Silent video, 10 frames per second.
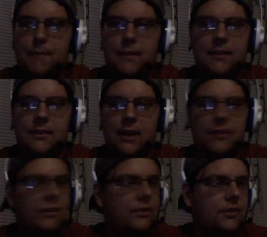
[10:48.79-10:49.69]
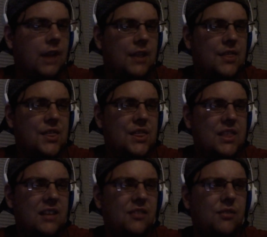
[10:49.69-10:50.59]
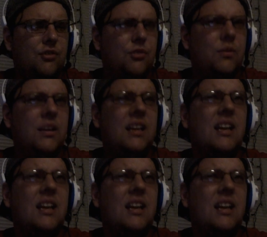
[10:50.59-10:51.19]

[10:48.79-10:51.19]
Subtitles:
Missed the entire season, I think, due to